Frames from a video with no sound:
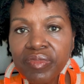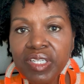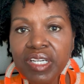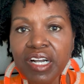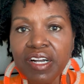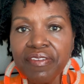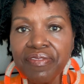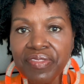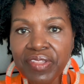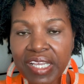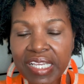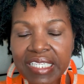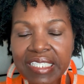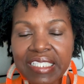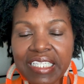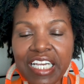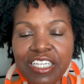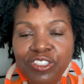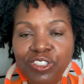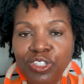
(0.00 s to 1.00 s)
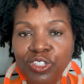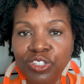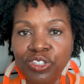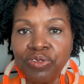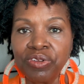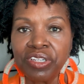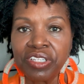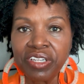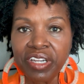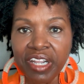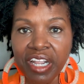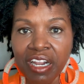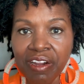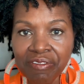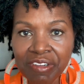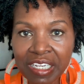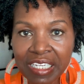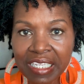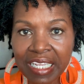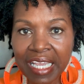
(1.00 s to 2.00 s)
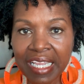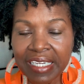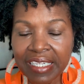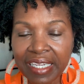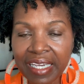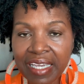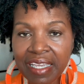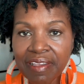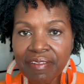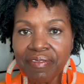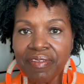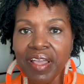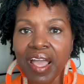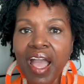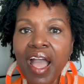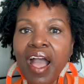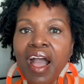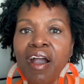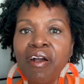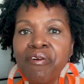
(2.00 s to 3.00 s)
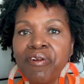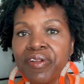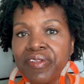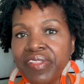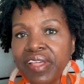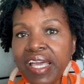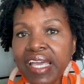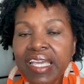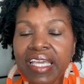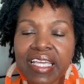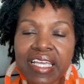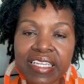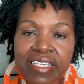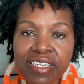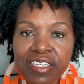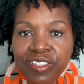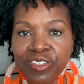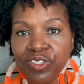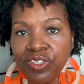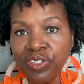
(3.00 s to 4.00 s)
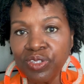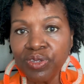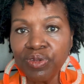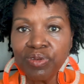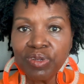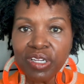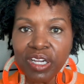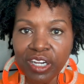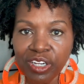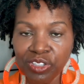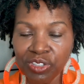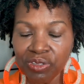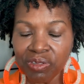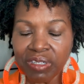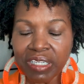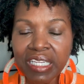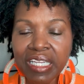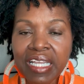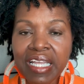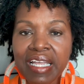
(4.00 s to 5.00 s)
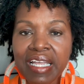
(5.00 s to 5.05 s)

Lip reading: of things that you do in your everyday life. How are they in this new country